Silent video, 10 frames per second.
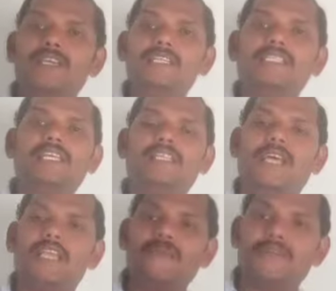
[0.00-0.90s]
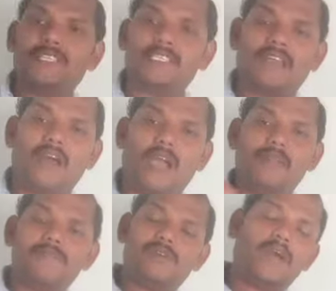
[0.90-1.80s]
Easily the elephants can
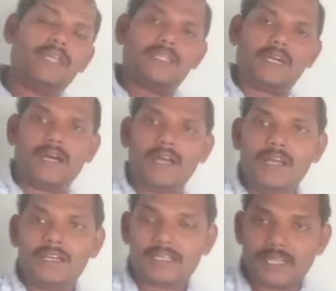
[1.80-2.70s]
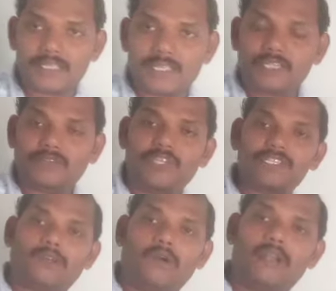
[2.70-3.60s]
hide behind the trees. That's why it
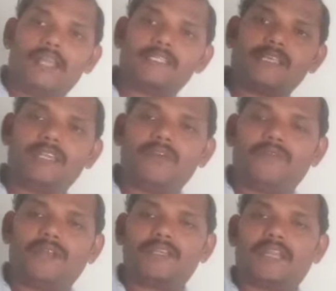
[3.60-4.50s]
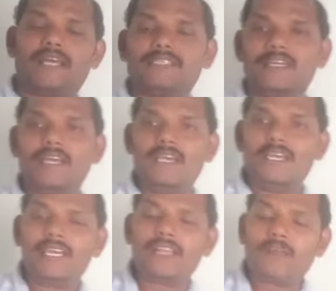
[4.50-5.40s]
is called as the elephant grass.
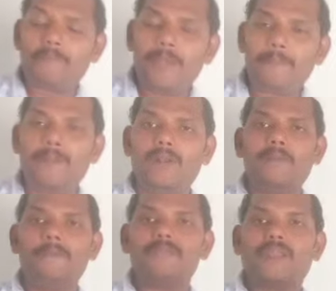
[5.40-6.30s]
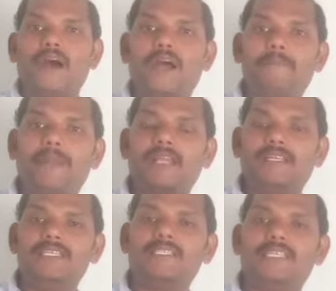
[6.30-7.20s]
Here the people are
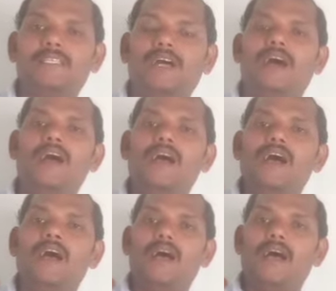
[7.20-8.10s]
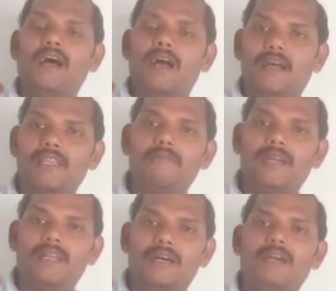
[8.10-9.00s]
practicing the
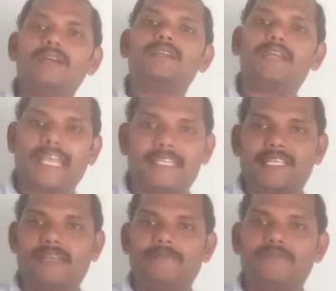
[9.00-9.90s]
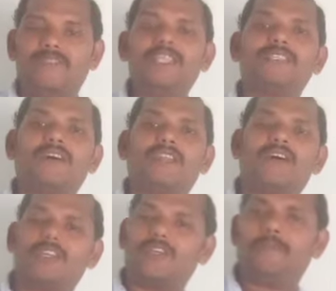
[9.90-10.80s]
animal grazing. These are the
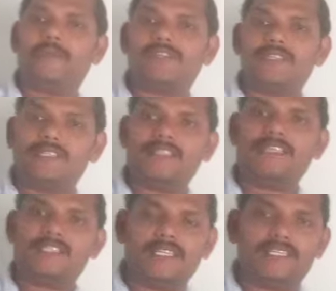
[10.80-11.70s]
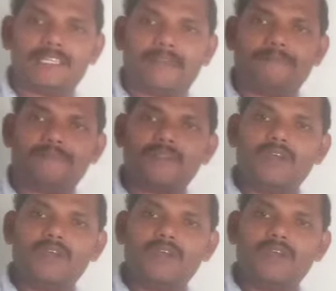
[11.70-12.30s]
occupations in this region.